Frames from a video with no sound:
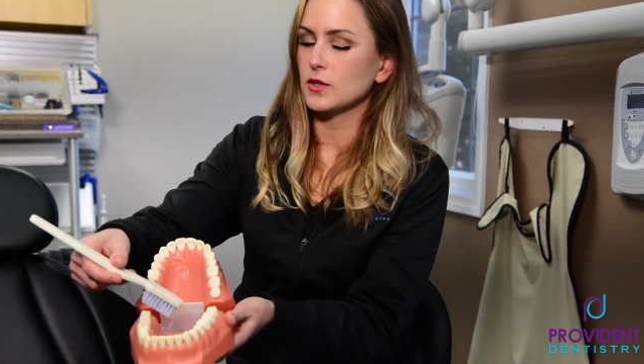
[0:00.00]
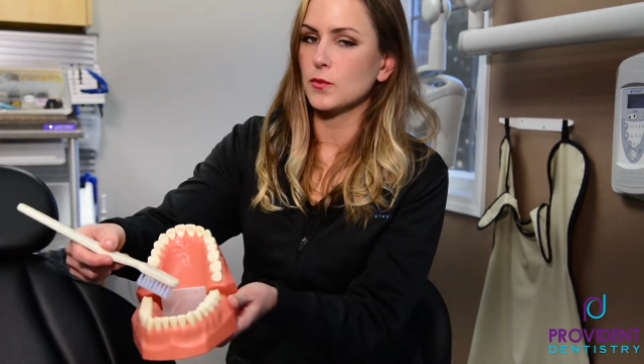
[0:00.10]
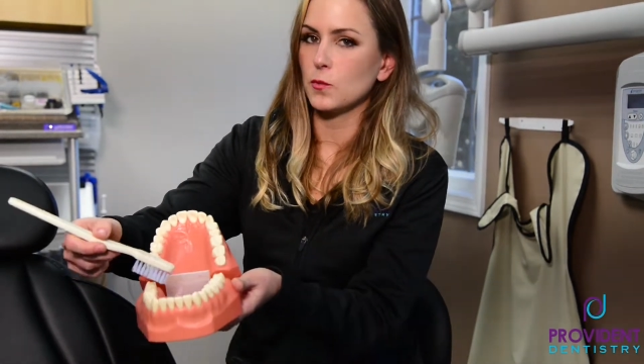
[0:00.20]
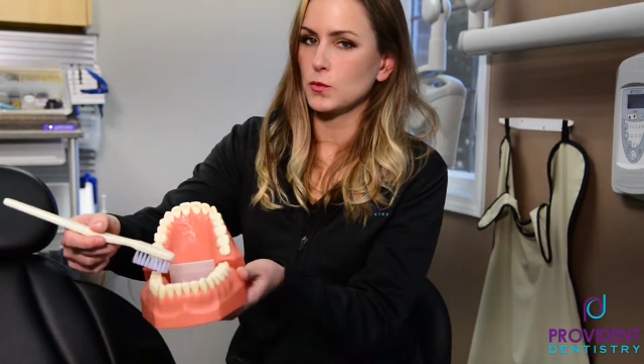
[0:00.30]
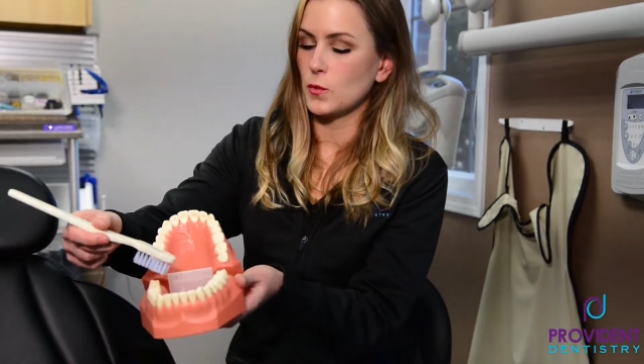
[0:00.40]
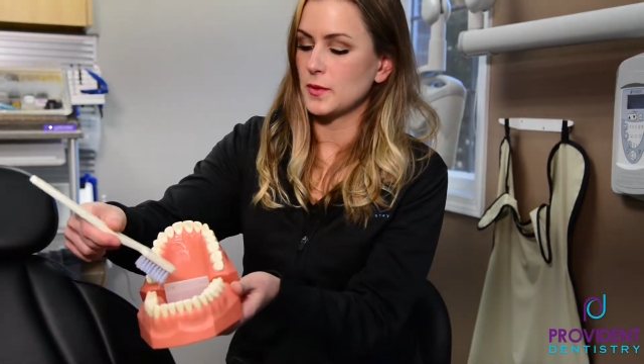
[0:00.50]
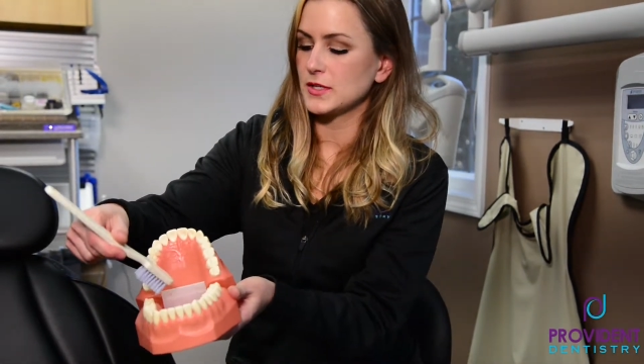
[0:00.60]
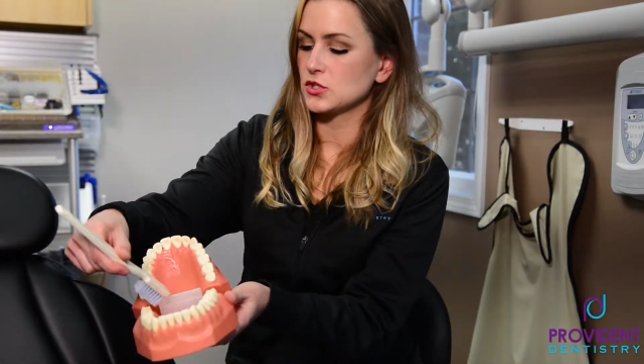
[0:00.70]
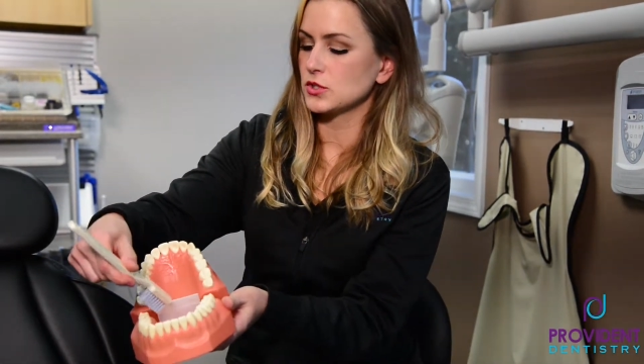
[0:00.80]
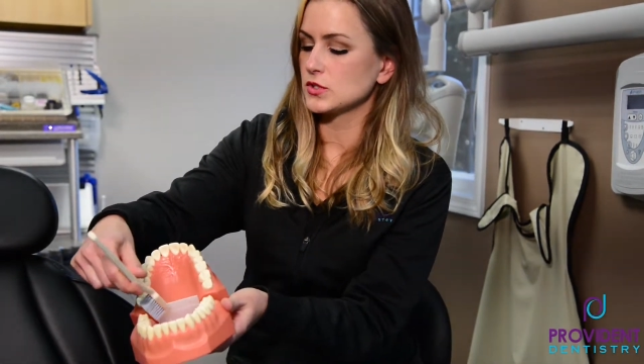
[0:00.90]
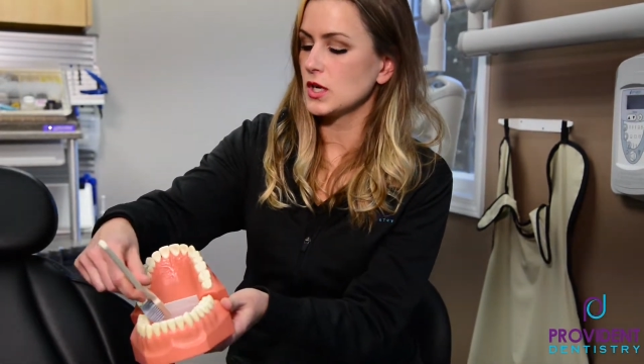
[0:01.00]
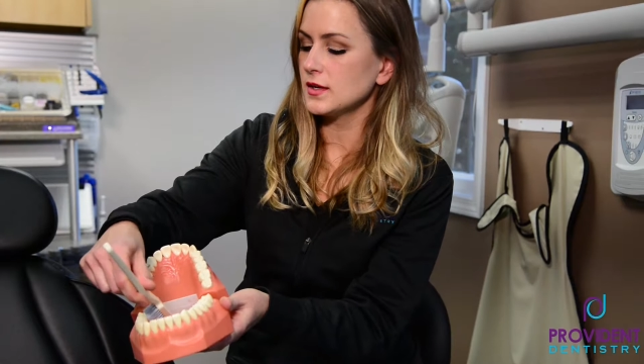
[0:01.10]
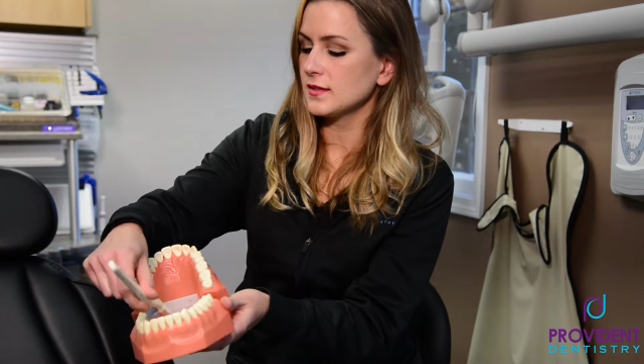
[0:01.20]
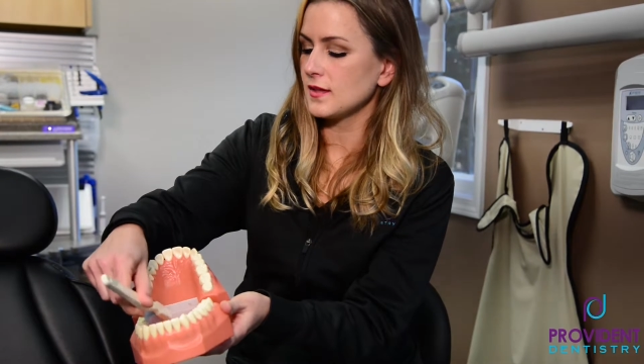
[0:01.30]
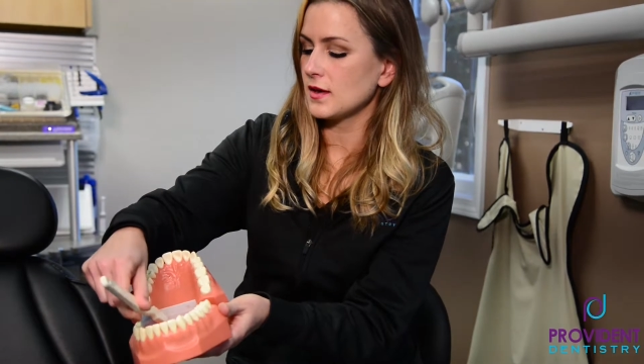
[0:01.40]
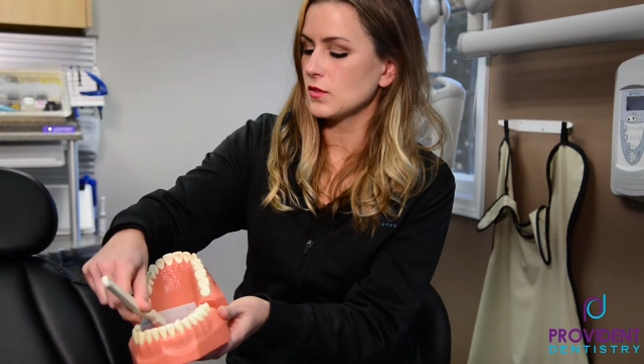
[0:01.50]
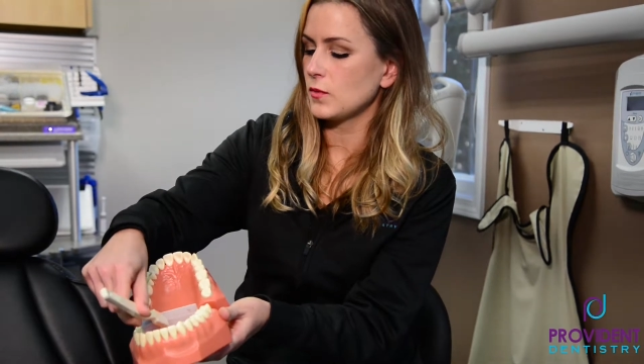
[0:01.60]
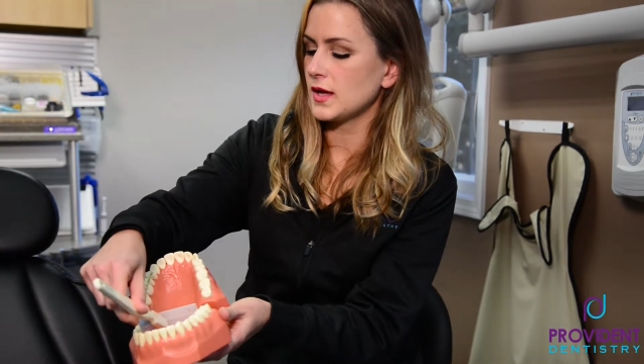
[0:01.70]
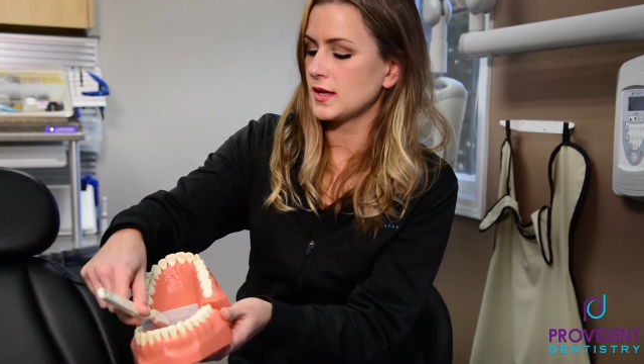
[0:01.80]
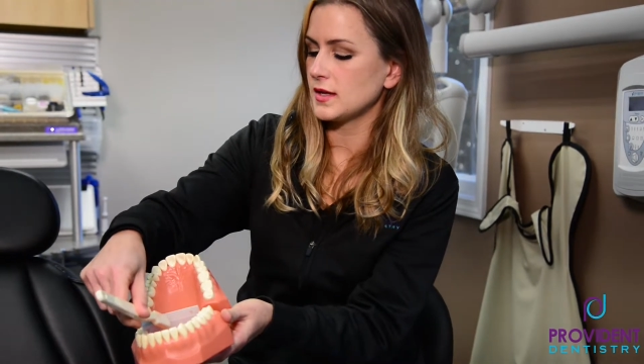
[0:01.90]
So you want to make sure your tongue gets out of the
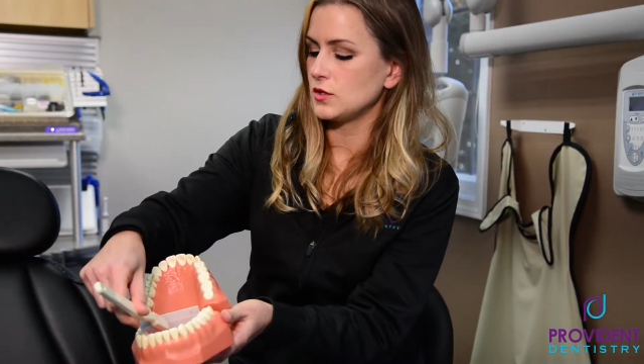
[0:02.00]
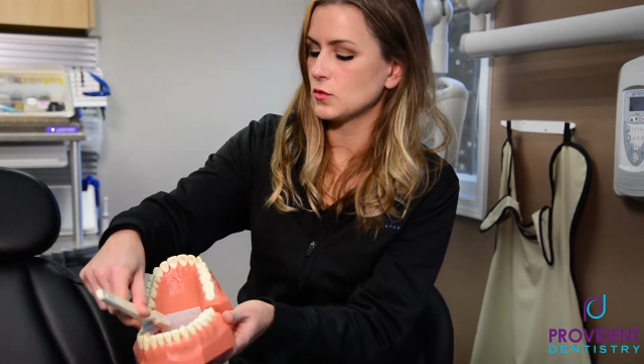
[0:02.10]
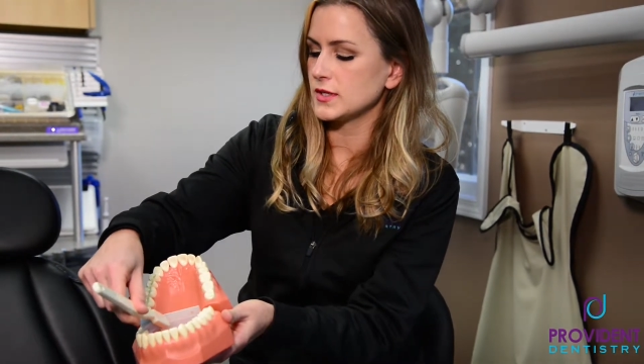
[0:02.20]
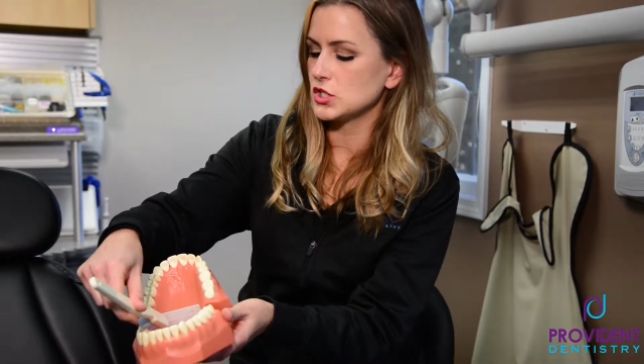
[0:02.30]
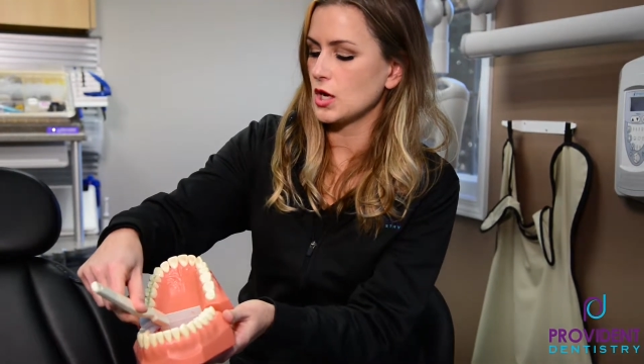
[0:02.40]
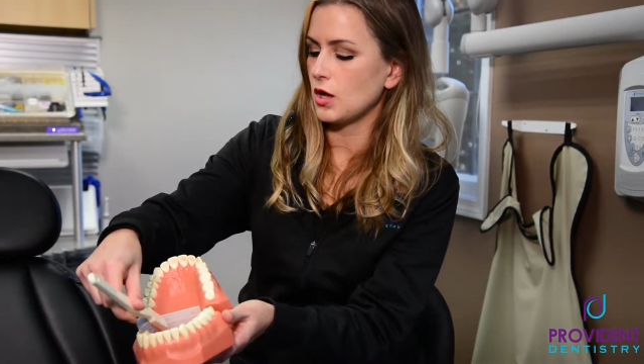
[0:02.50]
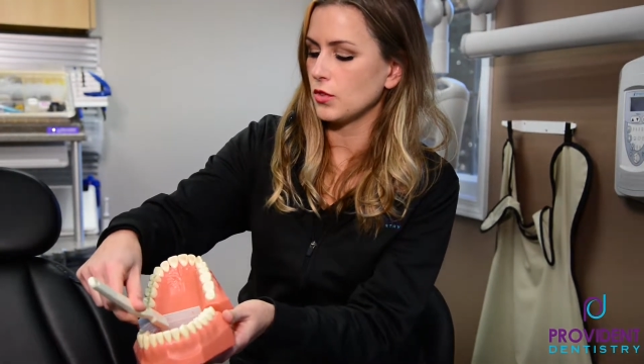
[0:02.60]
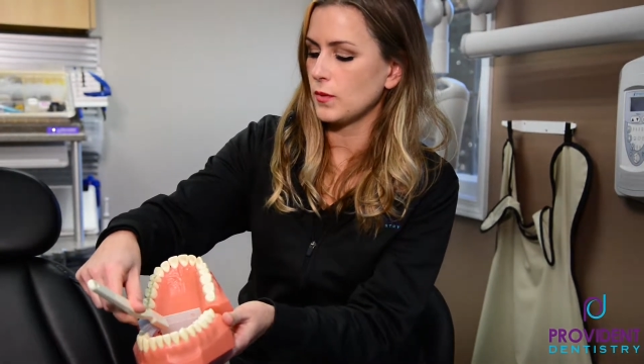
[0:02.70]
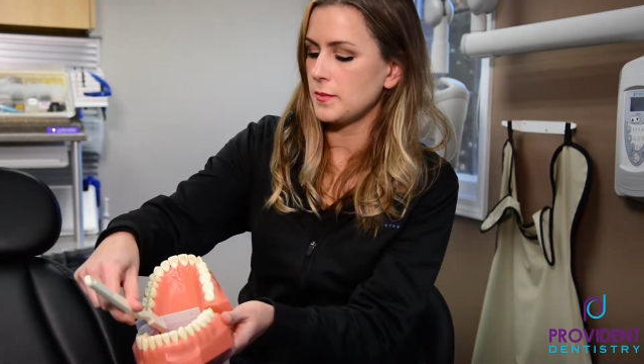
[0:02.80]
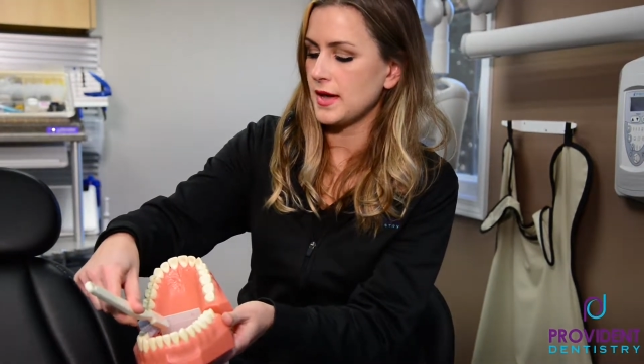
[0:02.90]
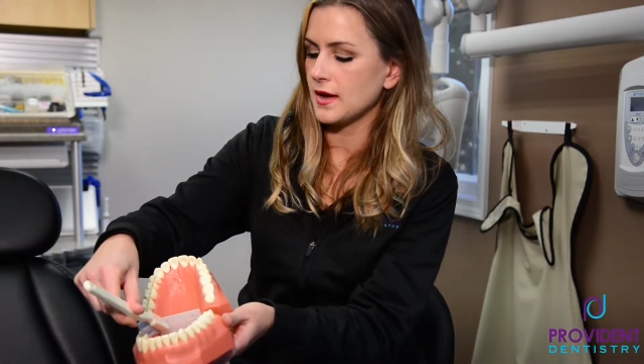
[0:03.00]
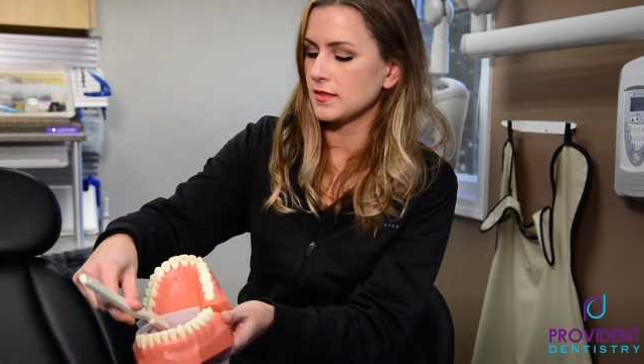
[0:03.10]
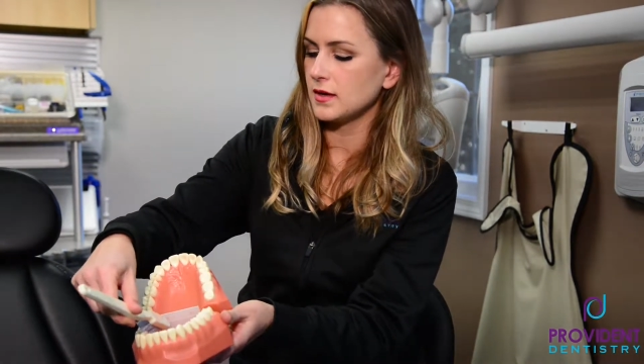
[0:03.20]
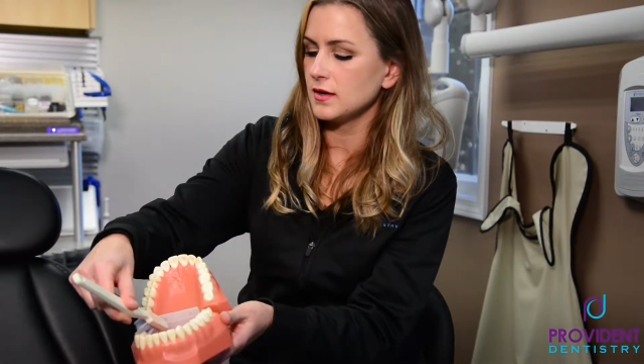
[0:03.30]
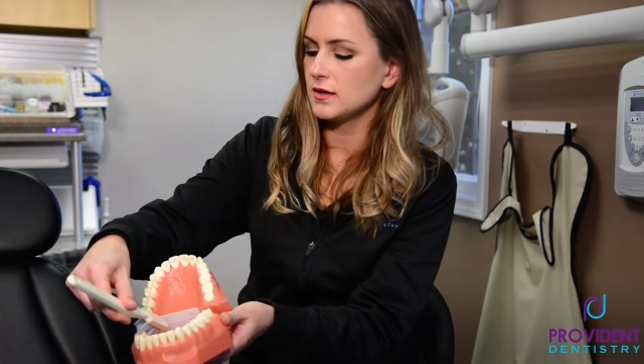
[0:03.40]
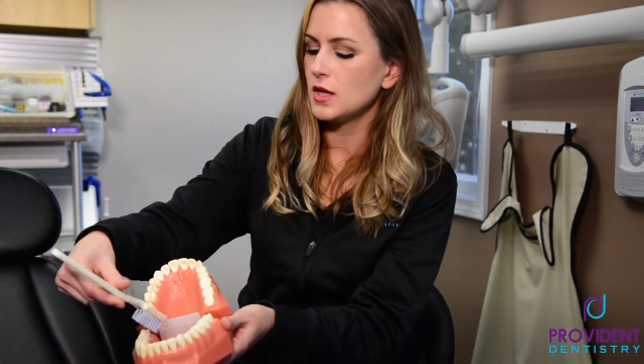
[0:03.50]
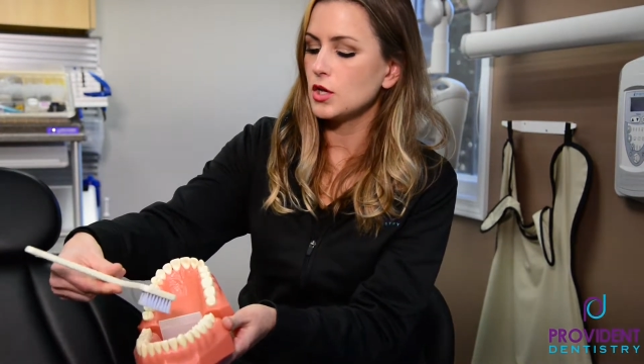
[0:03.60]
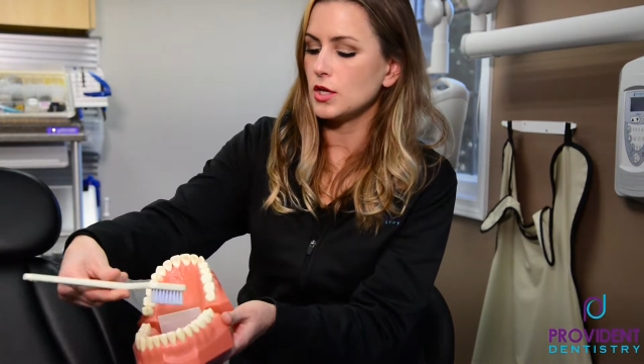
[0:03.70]
way and you're reaching all the way back there.